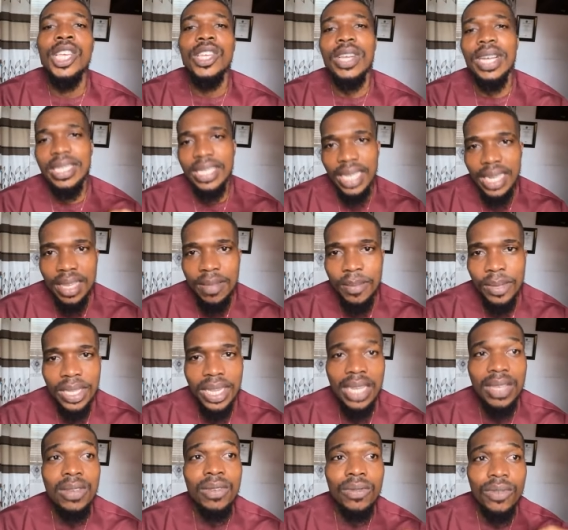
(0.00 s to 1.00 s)
You are telling me
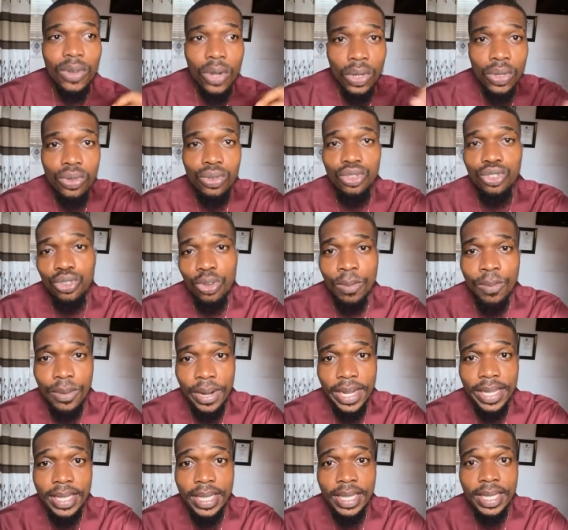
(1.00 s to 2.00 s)
that you've gone to
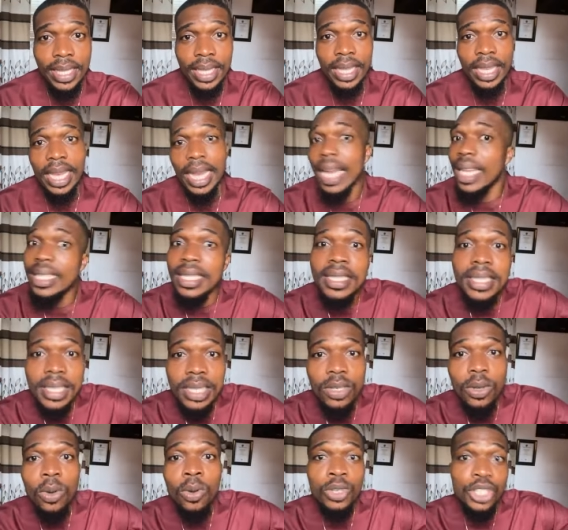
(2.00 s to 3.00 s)
ShopRite and
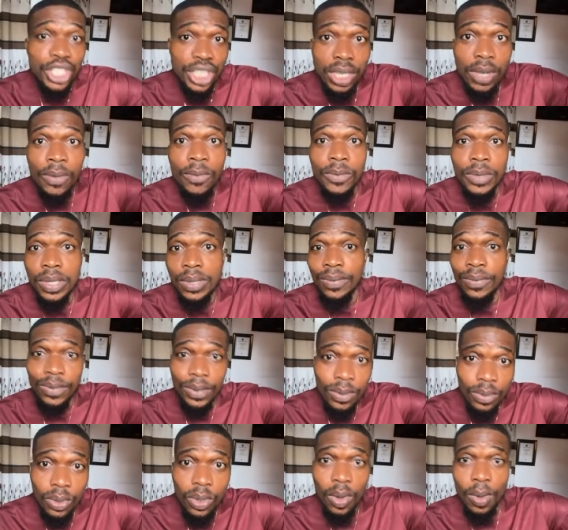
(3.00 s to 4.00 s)
the whole shelf is
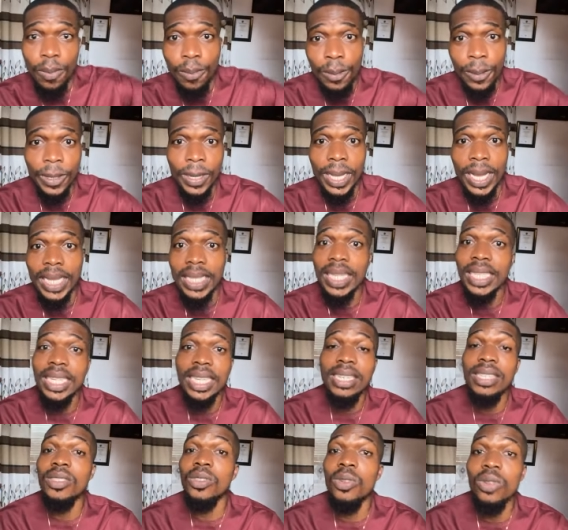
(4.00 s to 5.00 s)
filled up and that
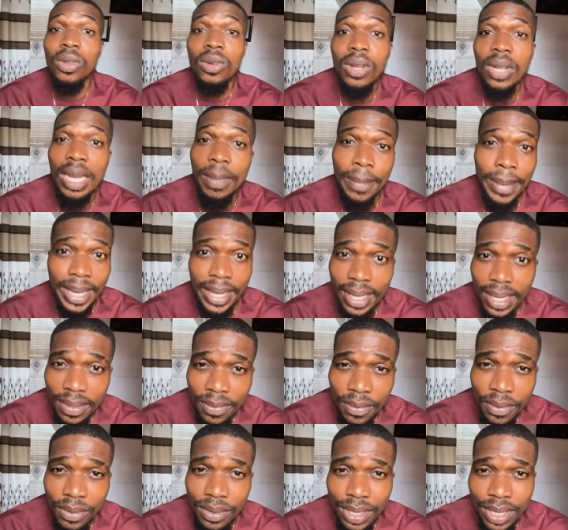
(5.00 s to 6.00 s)
there is no longer
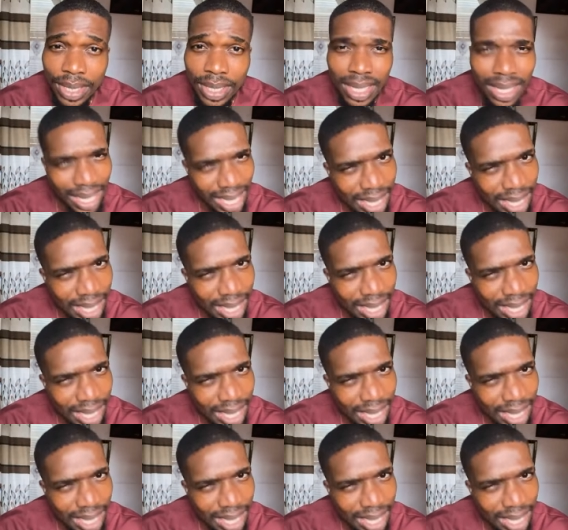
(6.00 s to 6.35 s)
market for it.